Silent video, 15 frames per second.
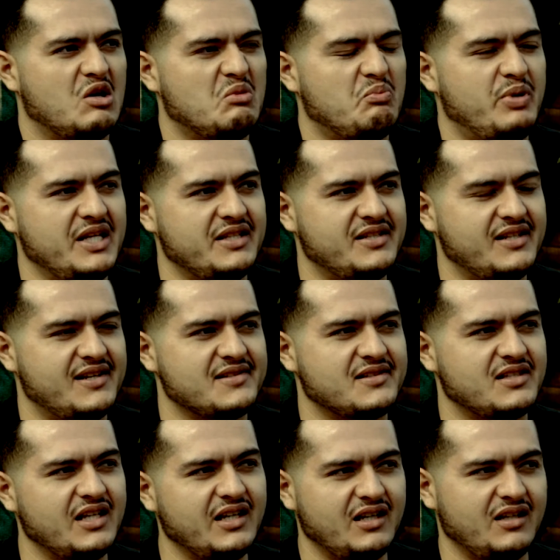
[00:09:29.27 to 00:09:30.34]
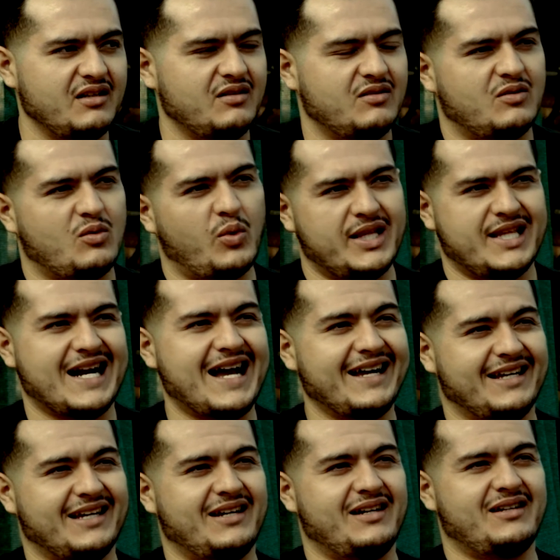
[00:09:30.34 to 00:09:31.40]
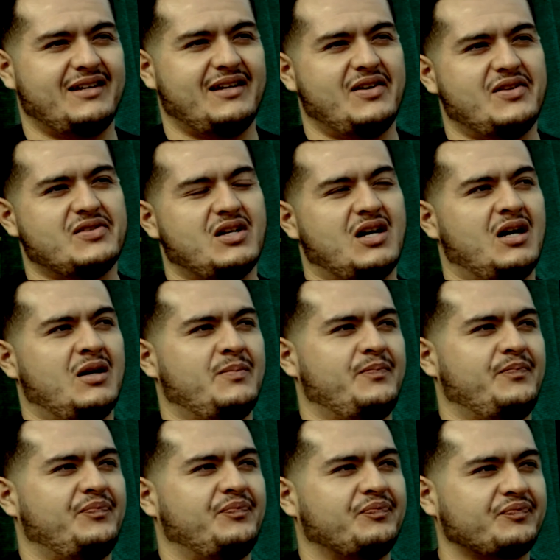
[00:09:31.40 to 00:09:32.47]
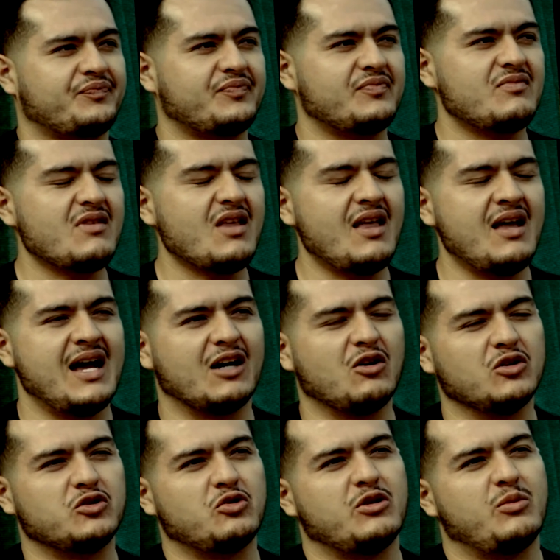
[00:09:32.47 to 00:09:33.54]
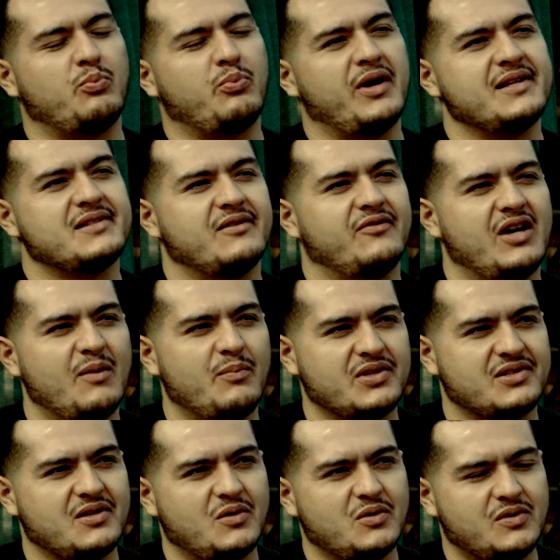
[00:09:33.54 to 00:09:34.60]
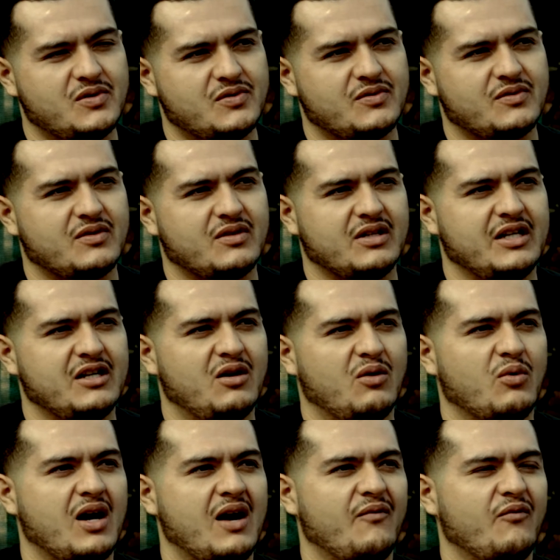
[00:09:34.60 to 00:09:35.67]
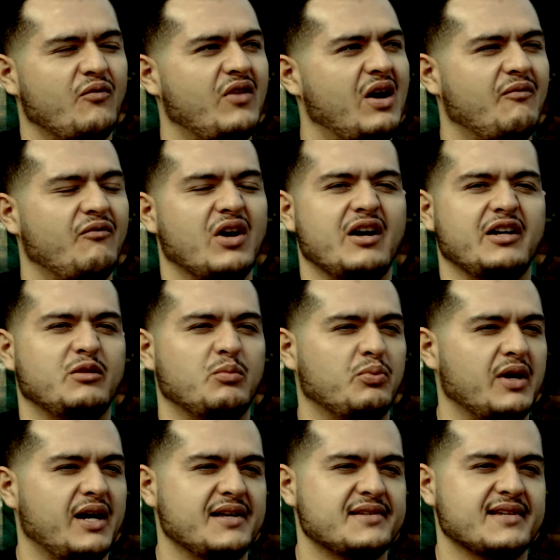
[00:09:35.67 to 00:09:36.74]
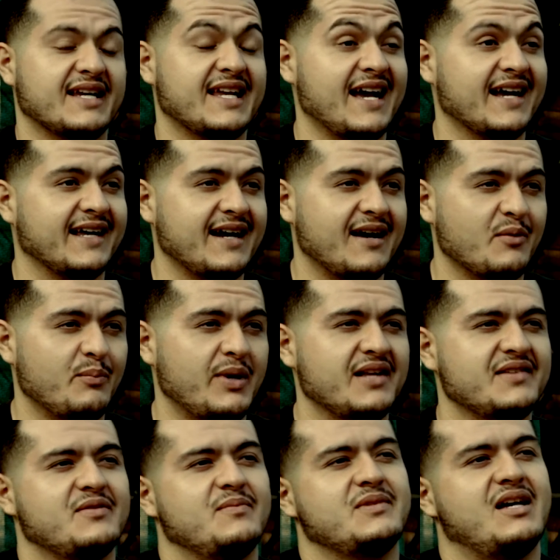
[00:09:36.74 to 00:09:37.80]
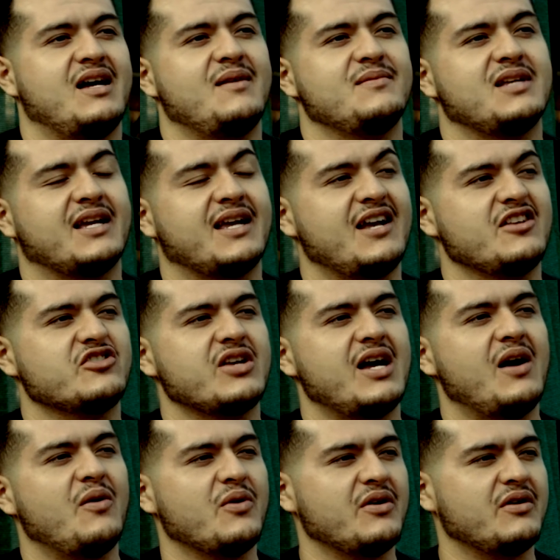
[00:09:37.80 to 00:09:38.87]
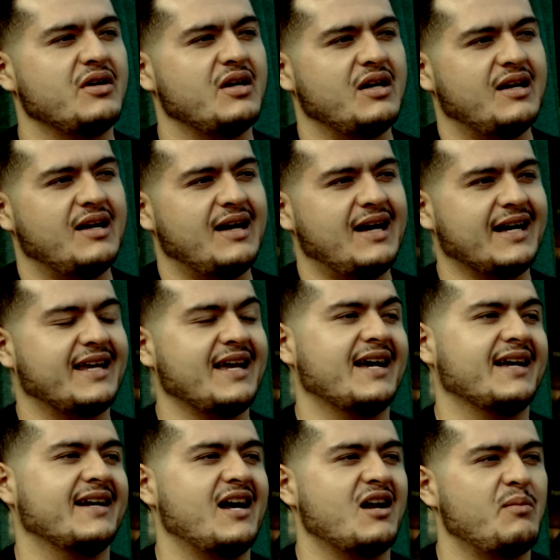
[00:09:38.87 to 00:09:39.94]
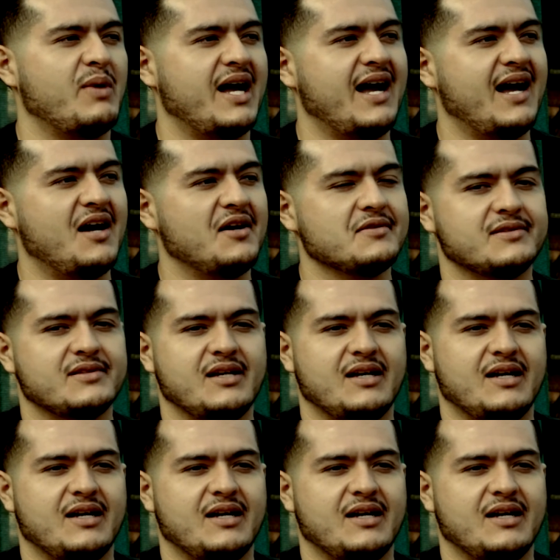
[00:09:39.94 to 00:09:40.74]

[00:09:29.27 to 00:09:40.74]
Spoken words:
PTSD, the way that I get it is I go through depressive episodes, where I'm very depressed. I can't get out of bed sometimes. I can't shower. I can't get out of my house.